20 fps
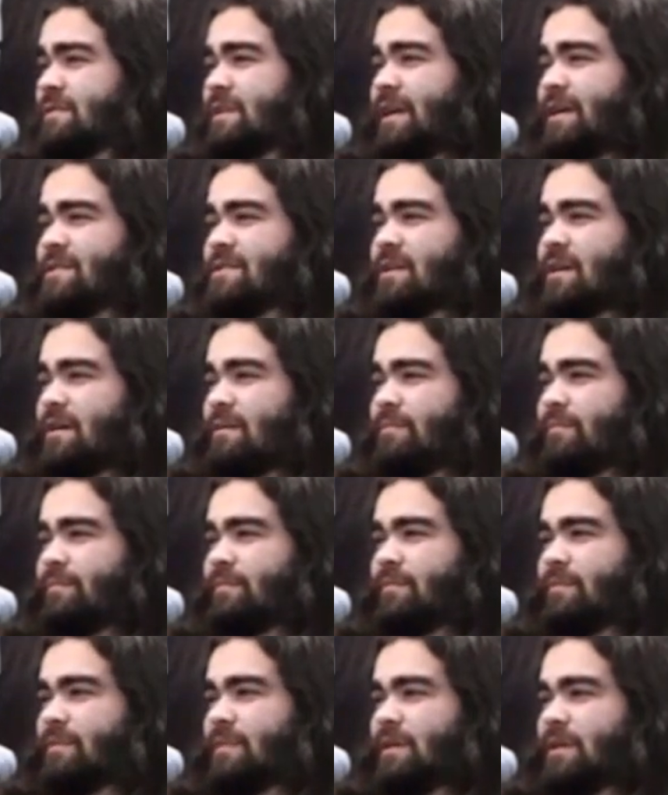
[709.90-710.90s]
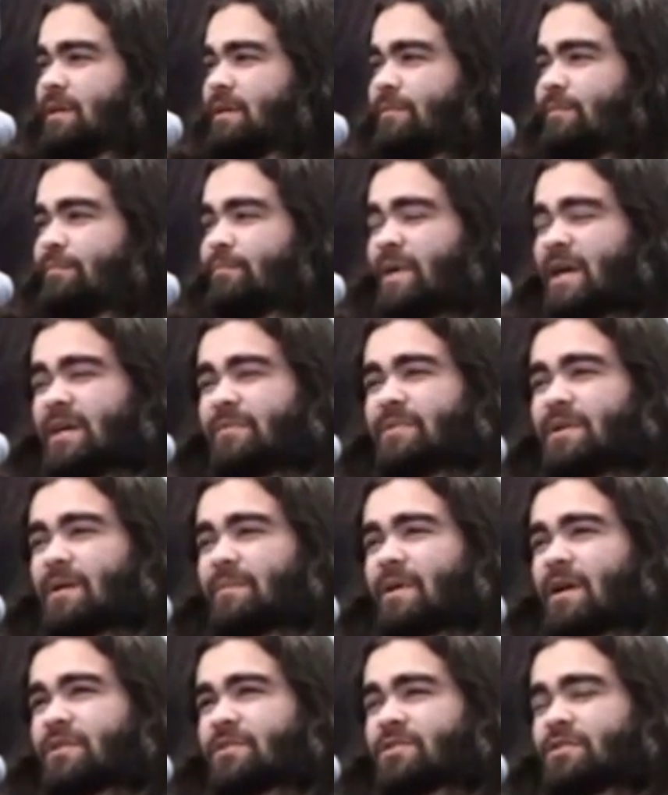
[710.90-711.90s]
skate shop huh Maybe I'm
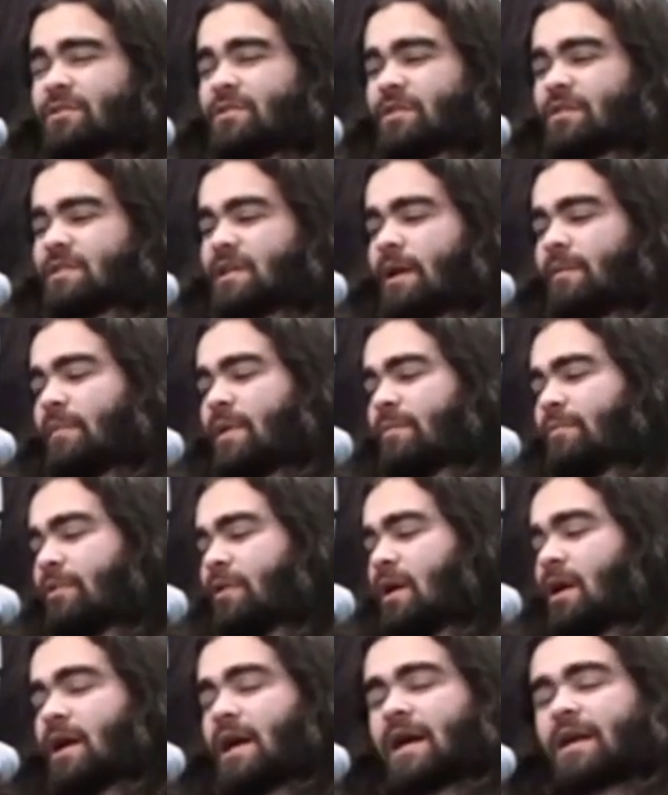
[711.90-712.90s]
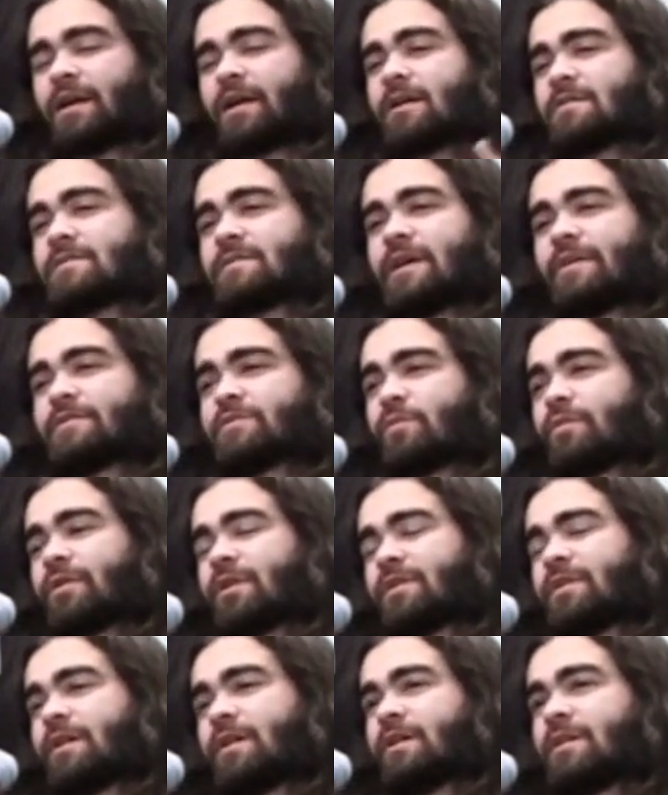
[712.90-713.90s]
not sure because yeah. I remember uh, I had a cousin that was
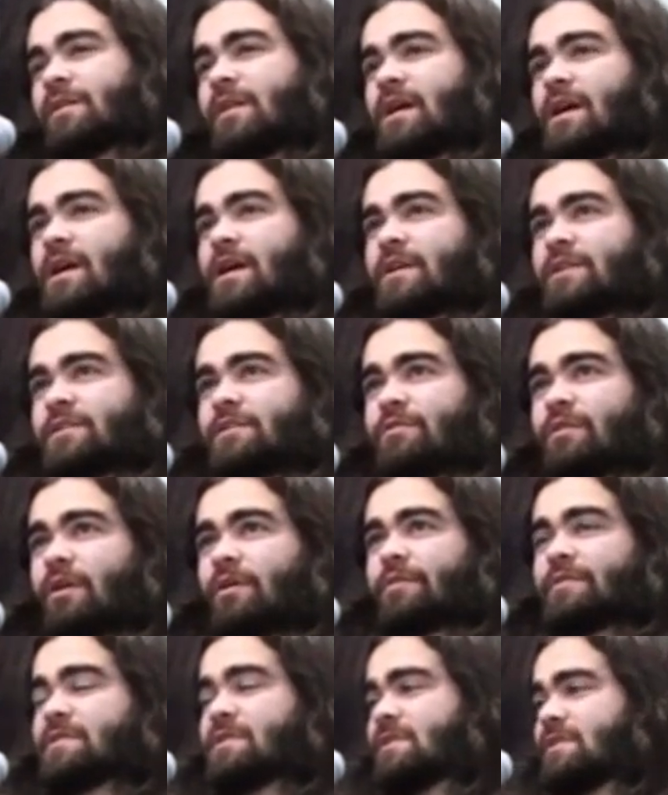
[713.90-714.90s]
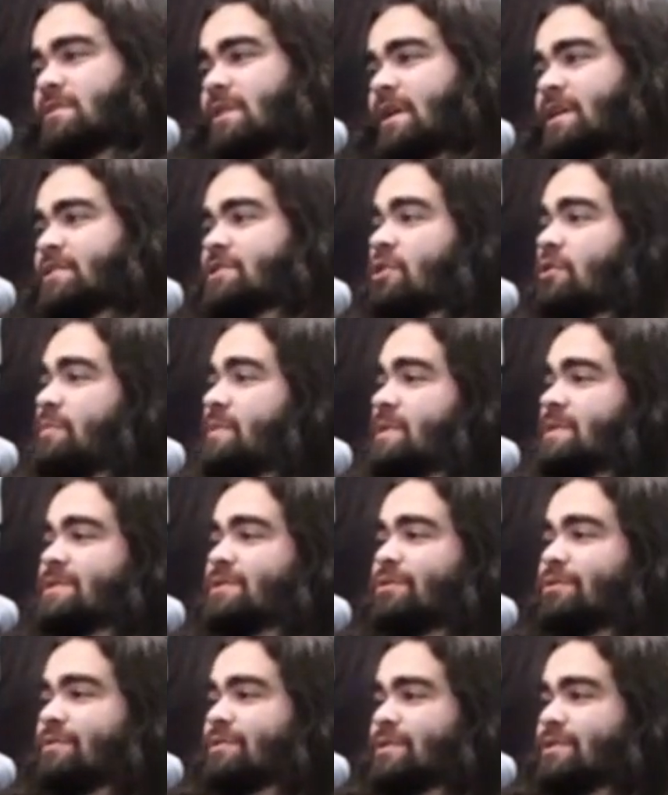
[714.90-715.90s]
working there, and she would always just try to show me these
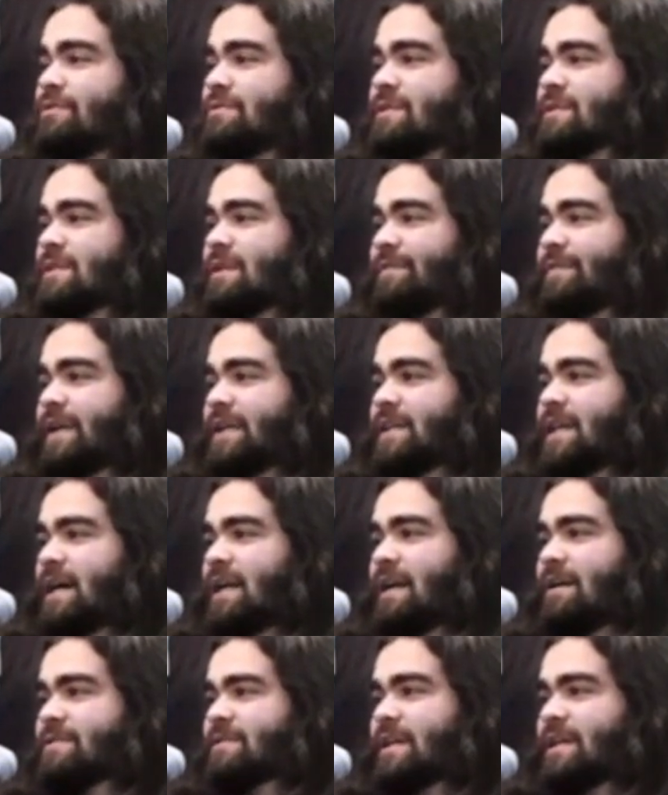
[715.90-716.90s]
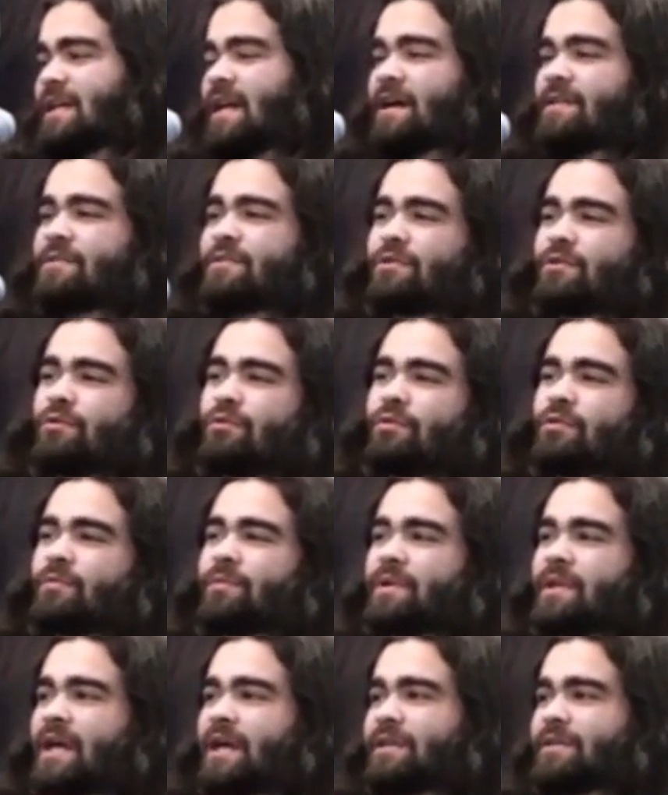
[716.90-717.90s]
cool shoes and stuff like mm-hmm. that. And I was like, yeah, they're cool,
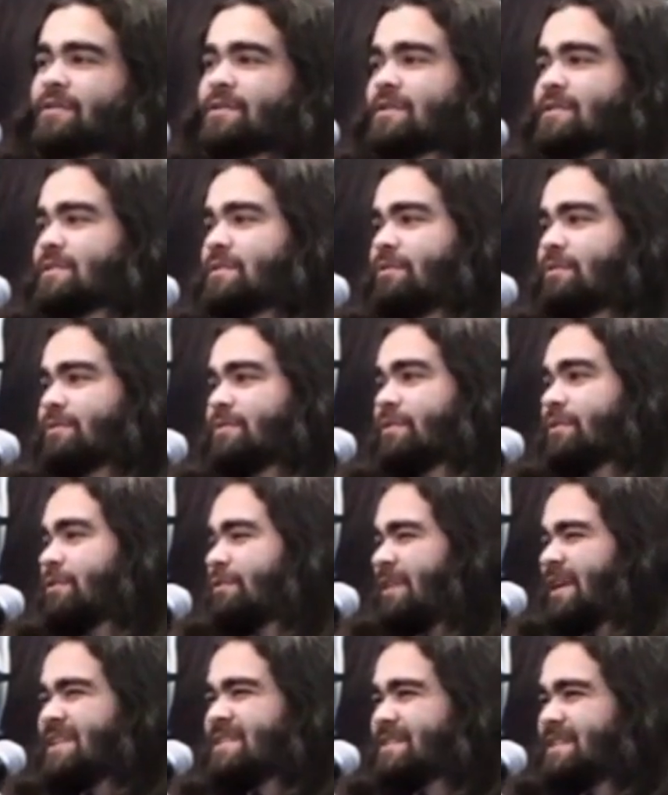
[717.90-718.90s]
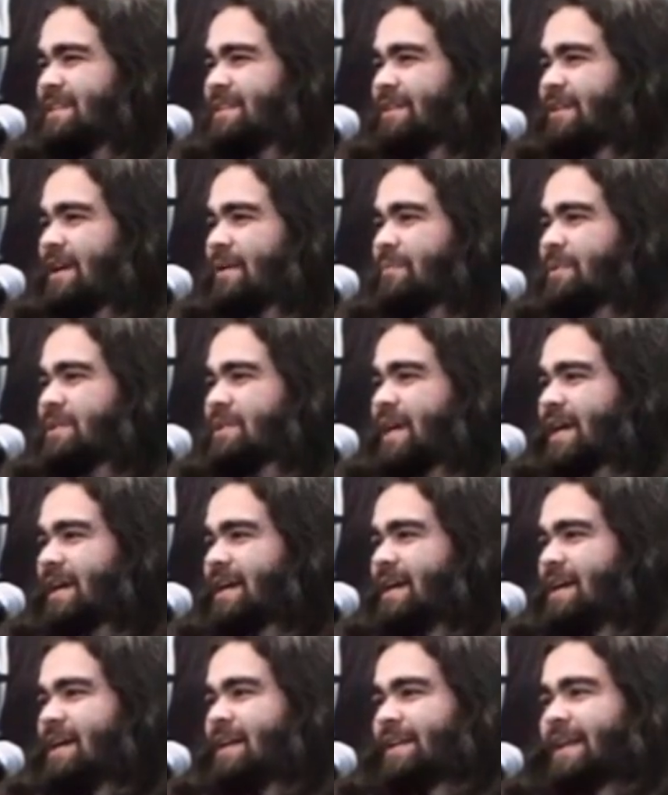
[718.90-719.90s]
but like they're just so they're crazy. You know what I mean? Like
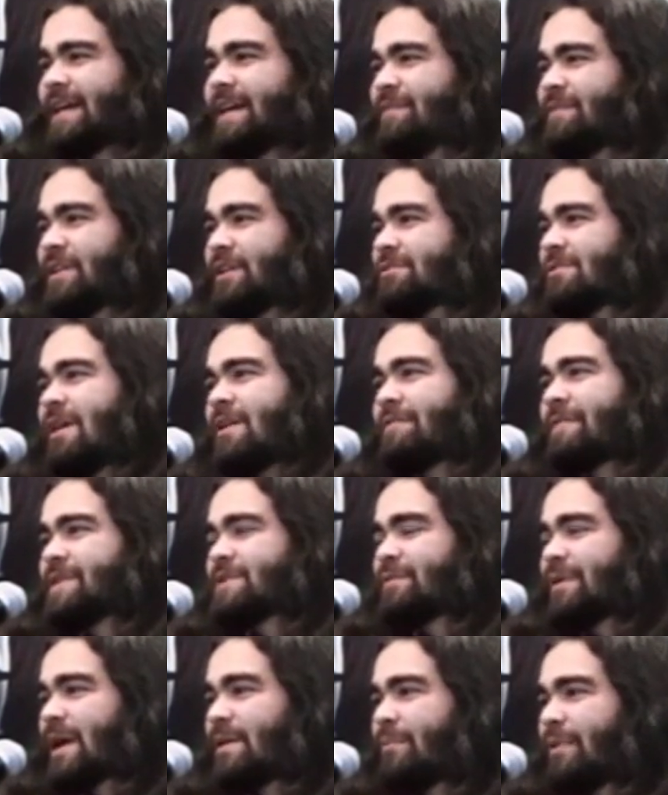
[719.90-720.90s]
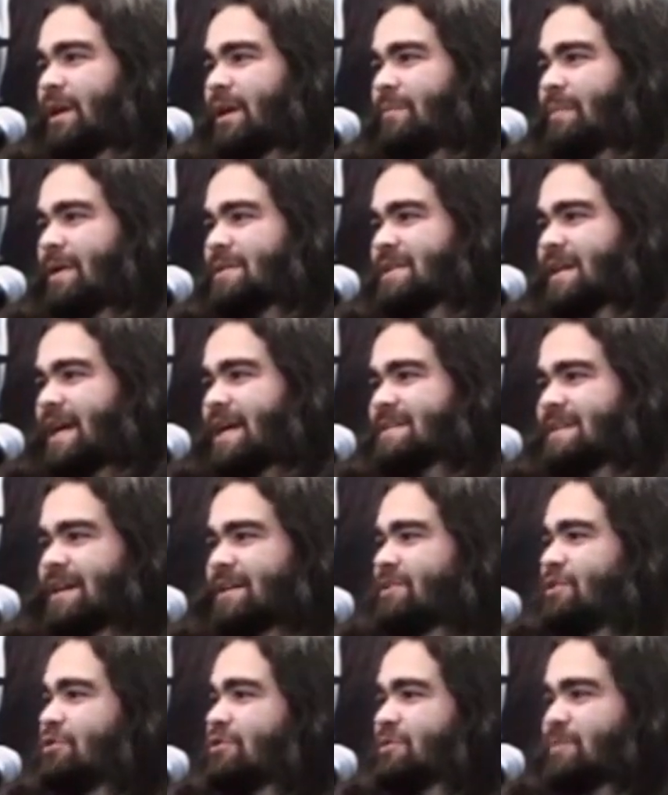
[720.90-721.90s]
yeah. like even the crawfish when I bought them, I was like, it has like
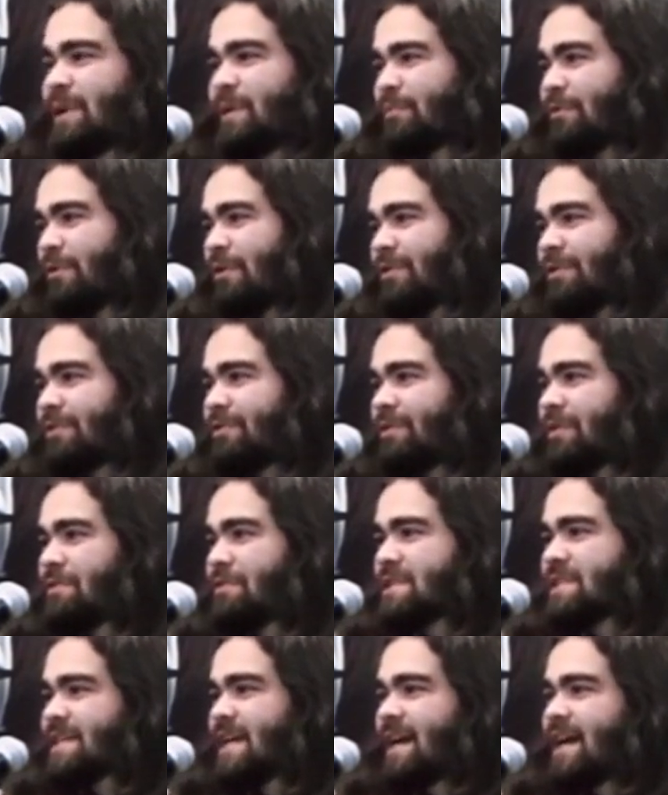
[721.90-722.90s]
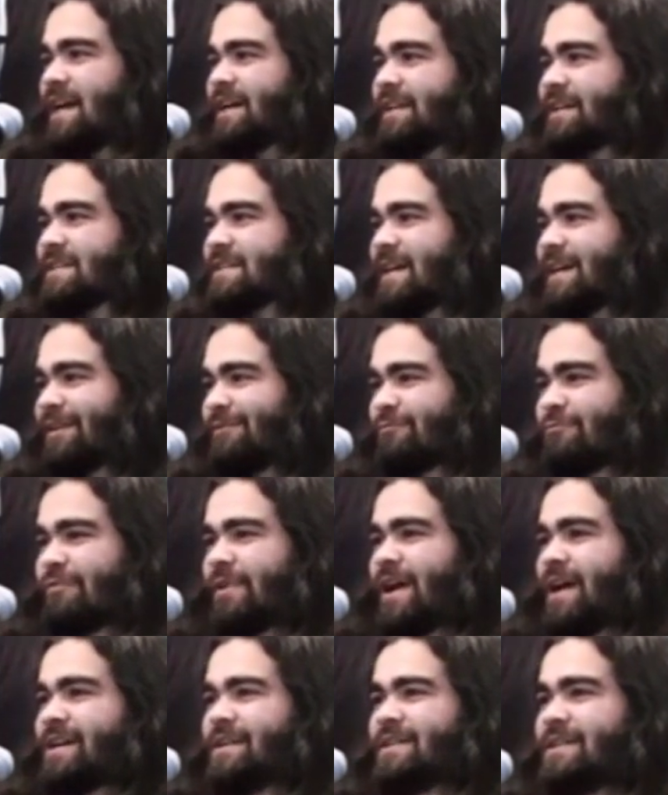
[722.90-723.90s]
a newspaper article on the side, and it's like mm-hmm.
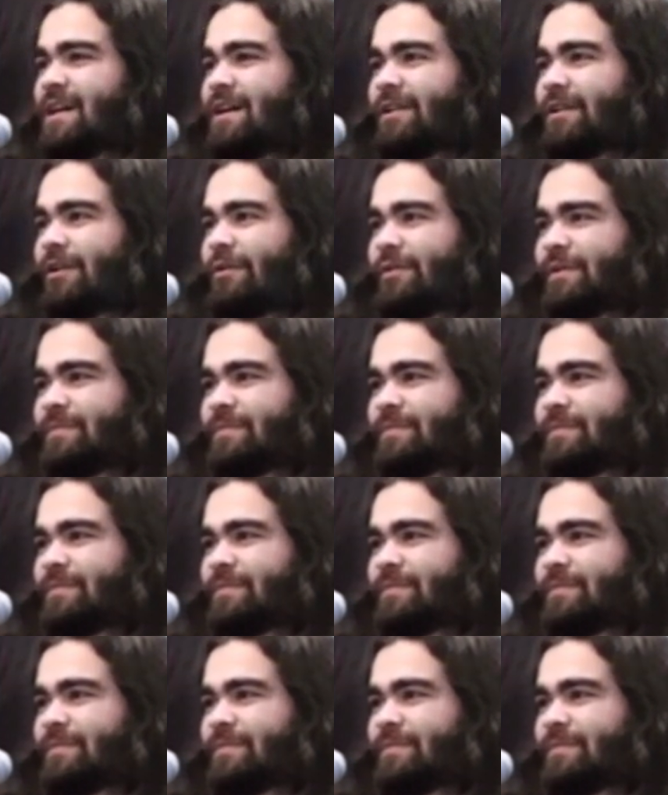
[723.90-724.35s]
red, yellow,